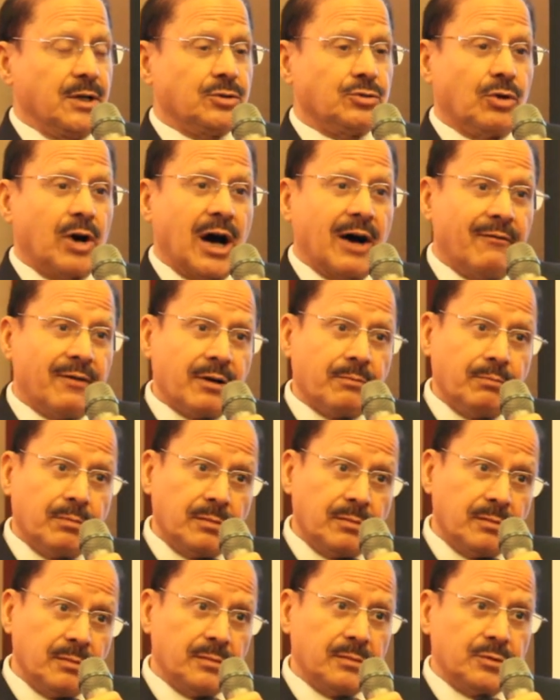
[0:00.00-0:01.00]
So our
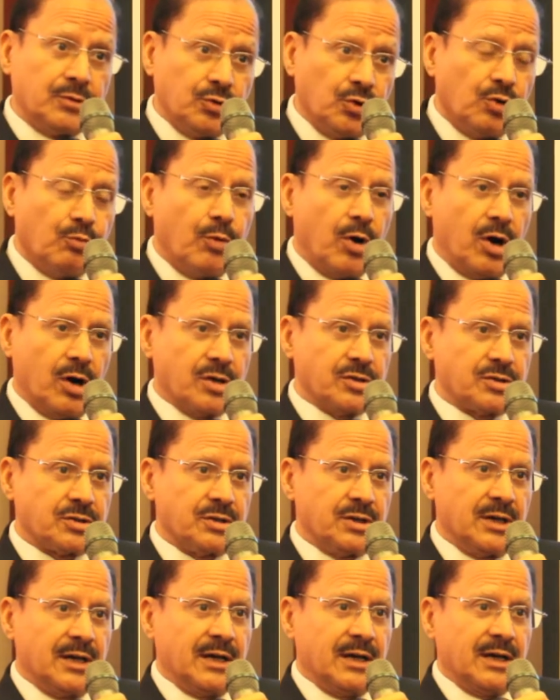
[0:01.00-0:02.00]
two
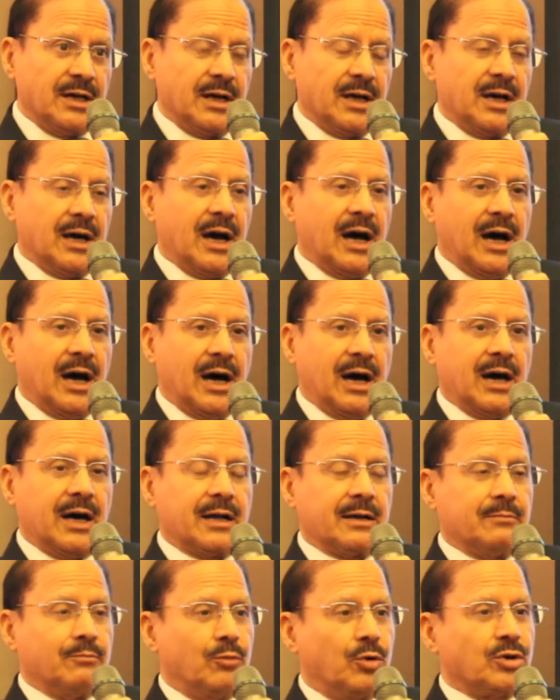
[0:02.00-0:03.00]
mosques
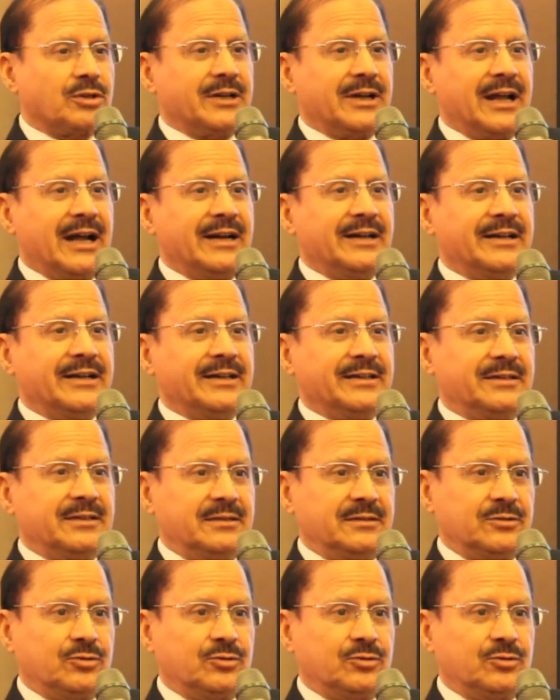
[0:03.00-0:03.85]
are more than 120,